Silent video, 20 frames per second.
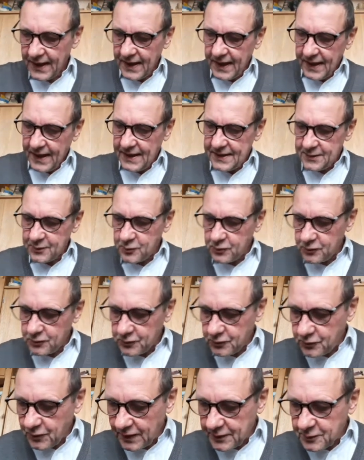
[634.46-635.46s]
And
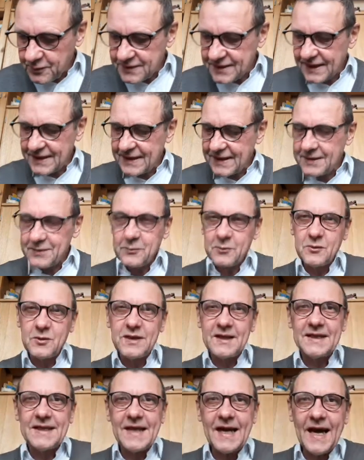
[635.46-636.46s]
to understand that
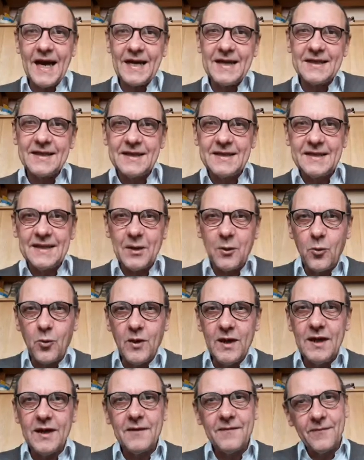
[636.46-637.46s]
they act and their
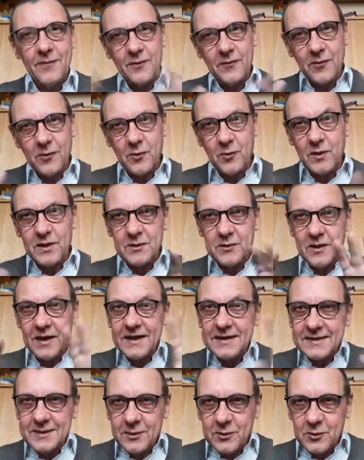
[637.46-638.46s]
will for when you
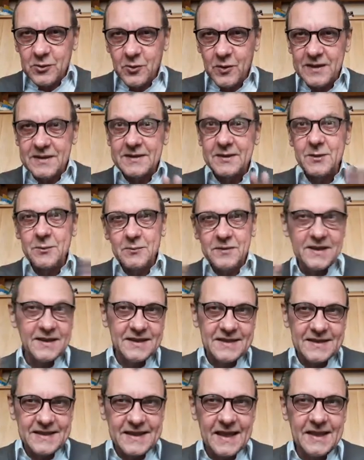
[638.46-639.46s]
listen to what's being
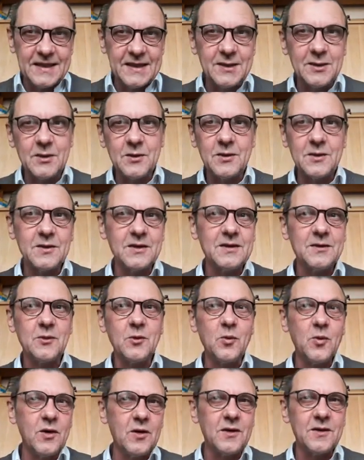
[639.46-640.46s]
said in the
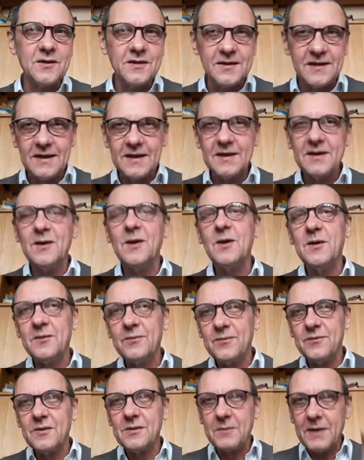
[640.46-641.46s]
world
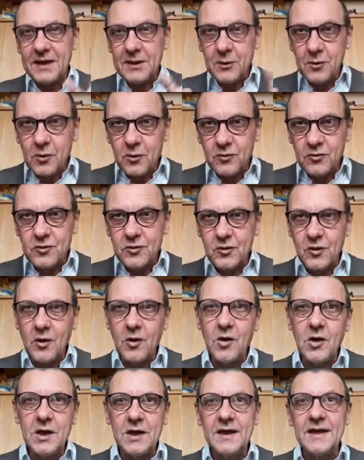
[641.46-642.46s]
by the
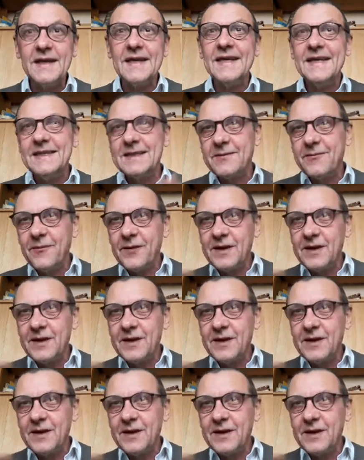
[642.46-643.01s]
controller, it's